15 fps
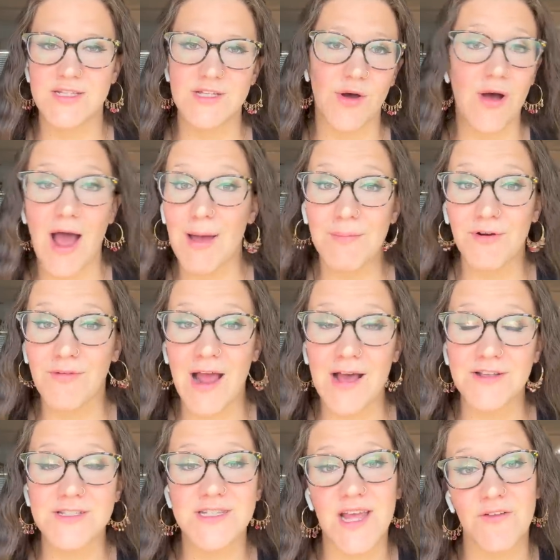So I'm
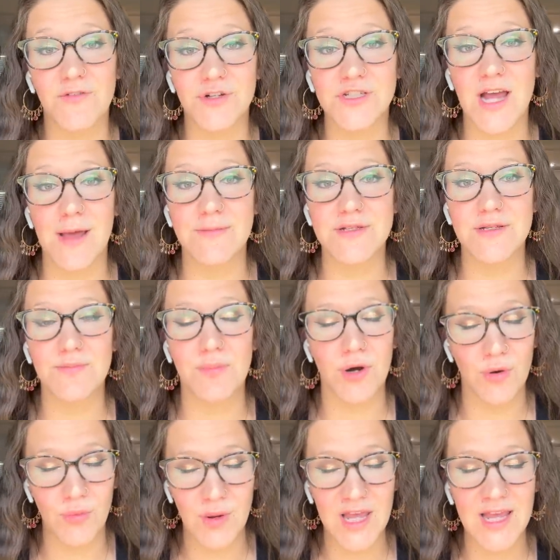around several times
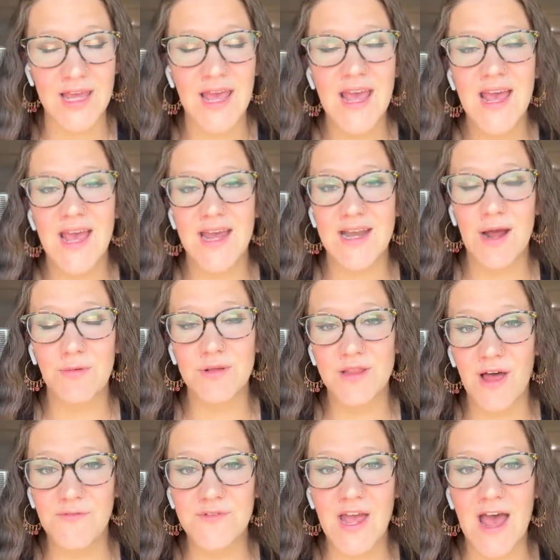per week, and I would
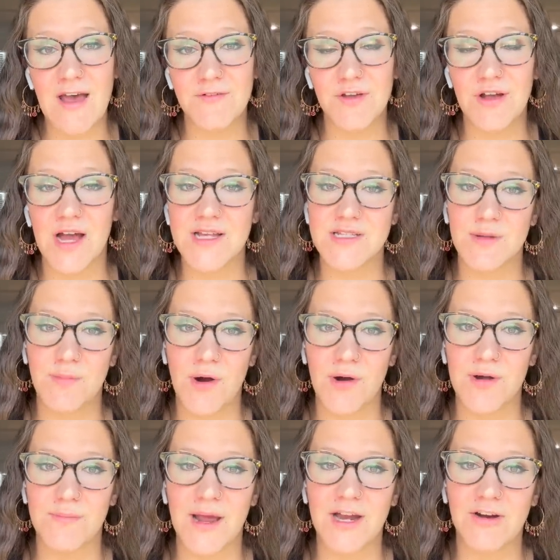love to have you guys a part
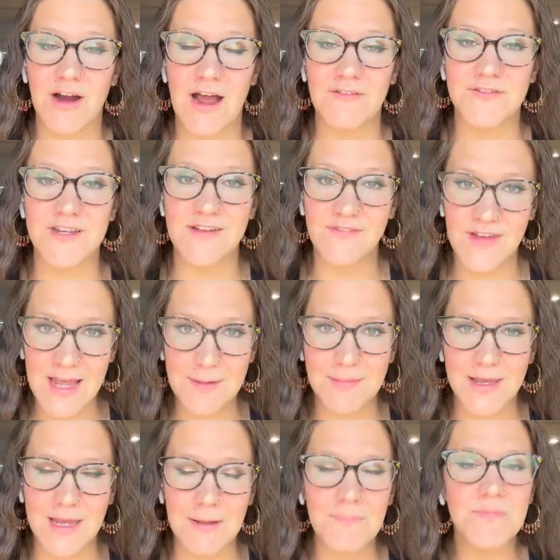of my crafty
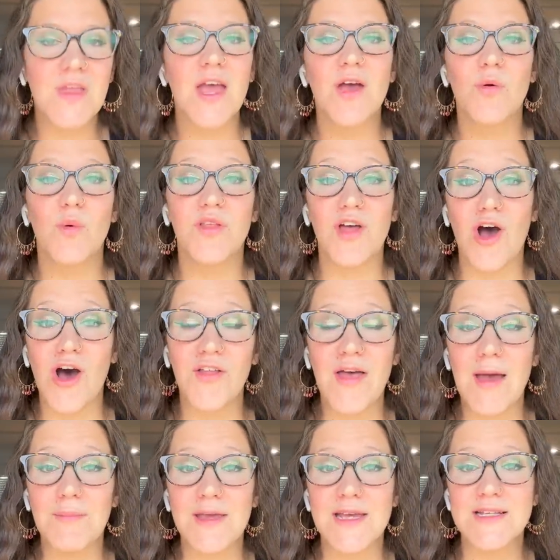family. With all
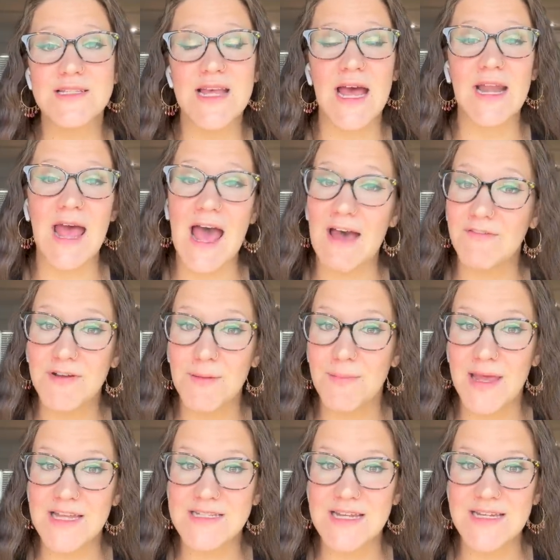that being said, have an
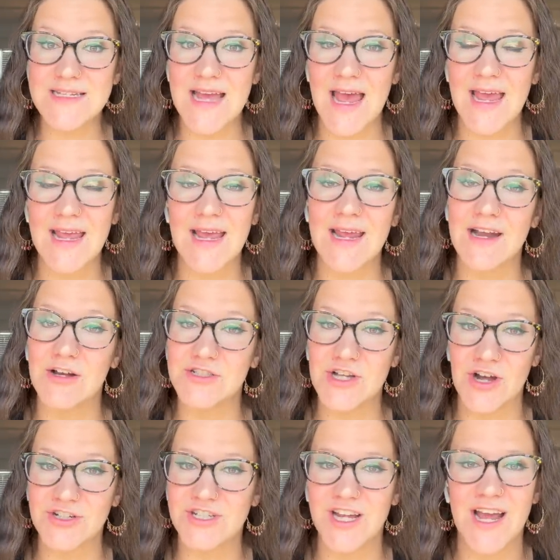amazing day, and I'll
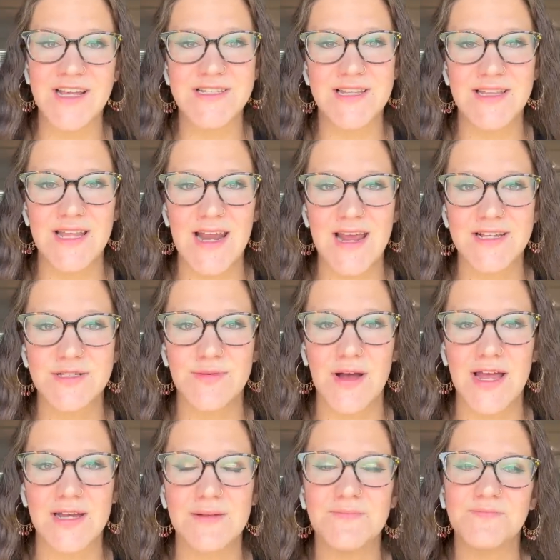talk to you guys in the next
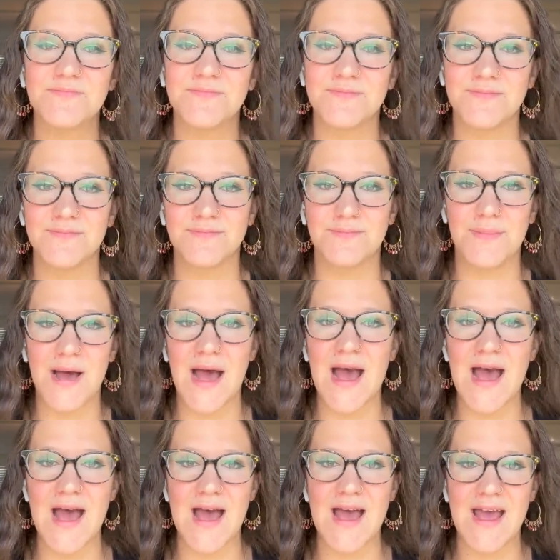one.
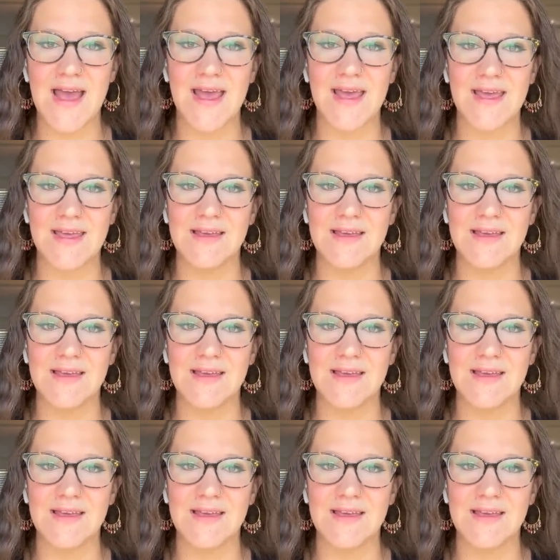Bye.